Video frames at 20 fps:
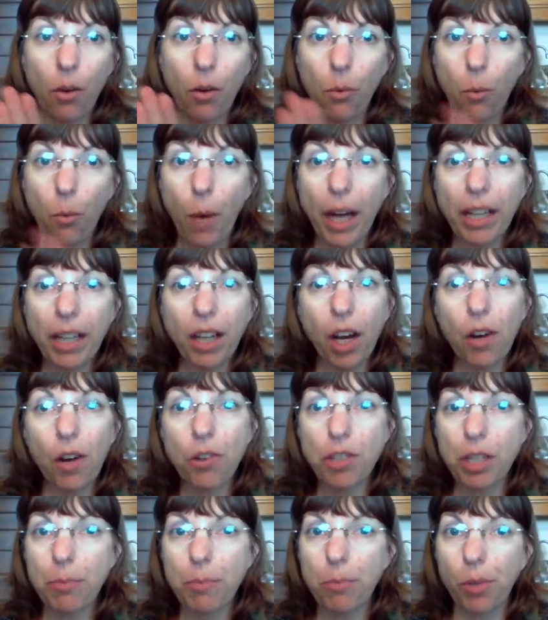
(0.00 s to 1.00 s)
What
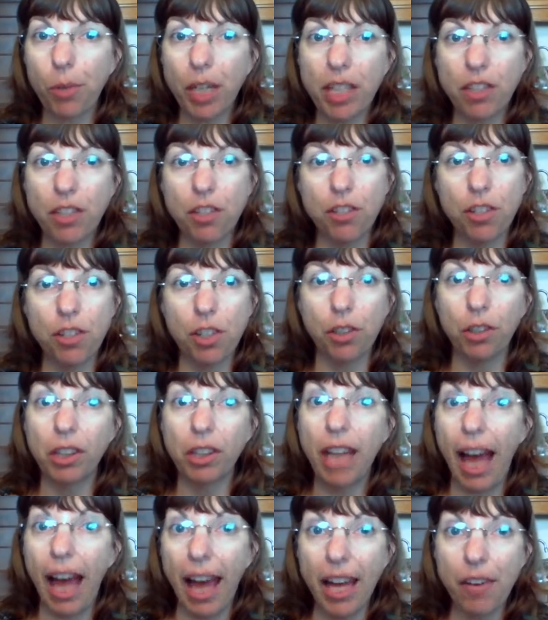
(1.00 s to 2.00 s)
coaching brings to your
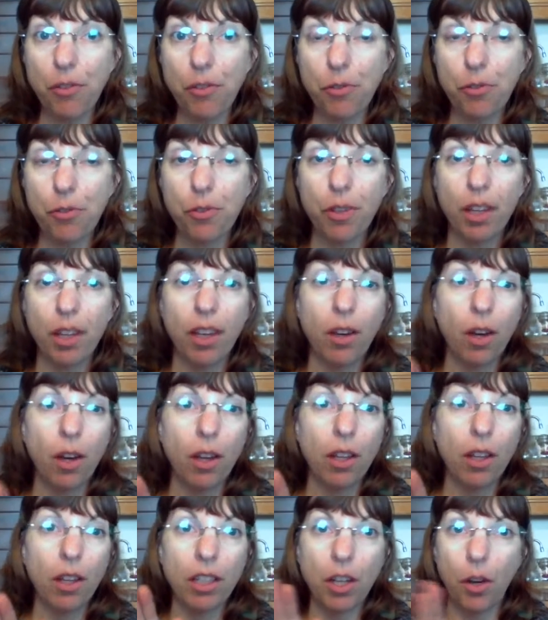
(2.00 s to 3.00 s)
life.
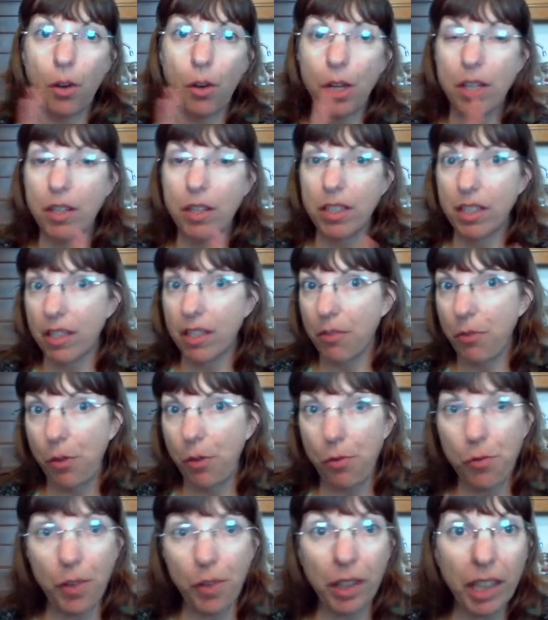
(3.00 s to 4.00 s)
Is it
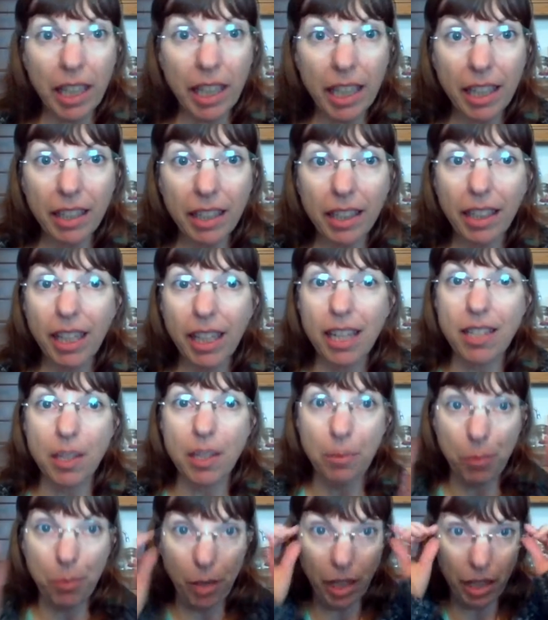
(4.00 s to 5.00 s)
fulfilling? Is
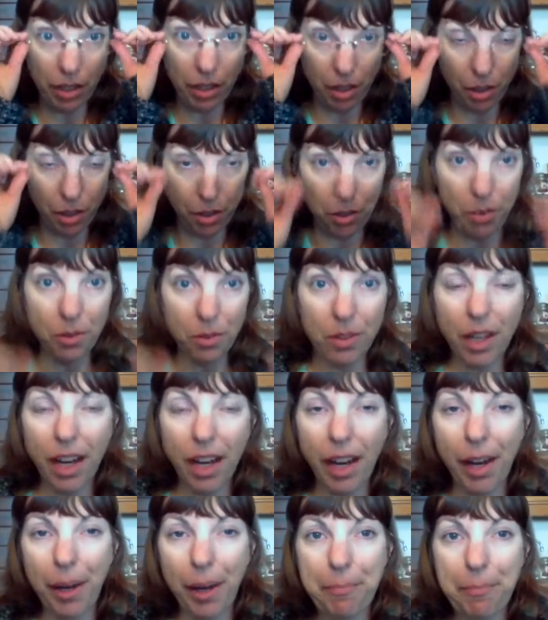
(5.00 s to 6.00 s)
it bringing you,
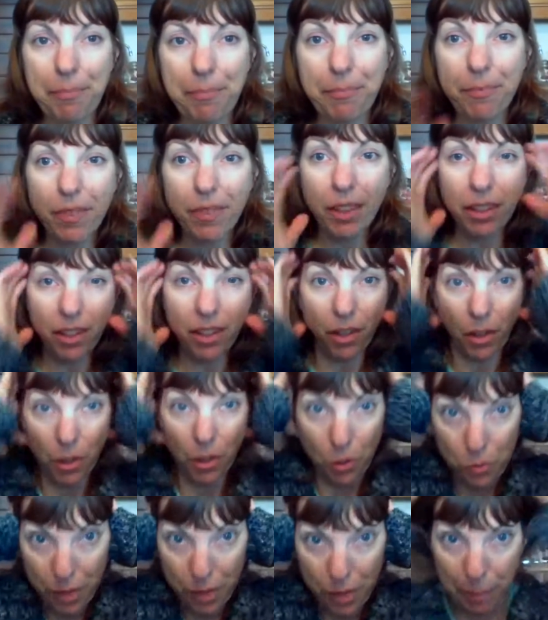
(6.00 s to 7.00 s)

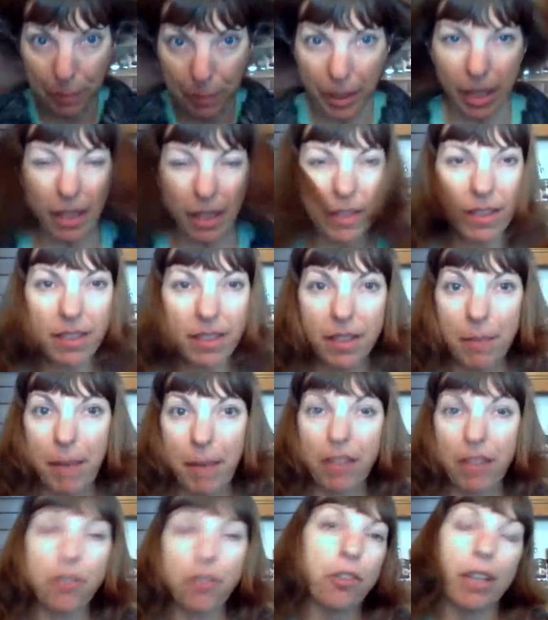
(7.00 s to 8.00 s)
your family some
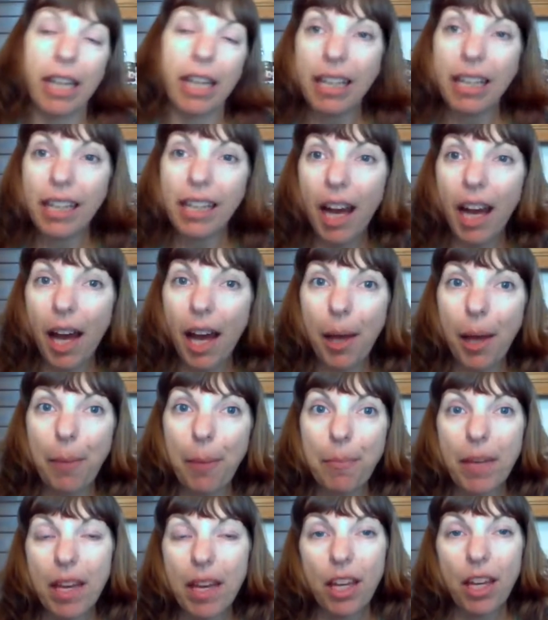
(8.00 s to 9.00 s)
extra income?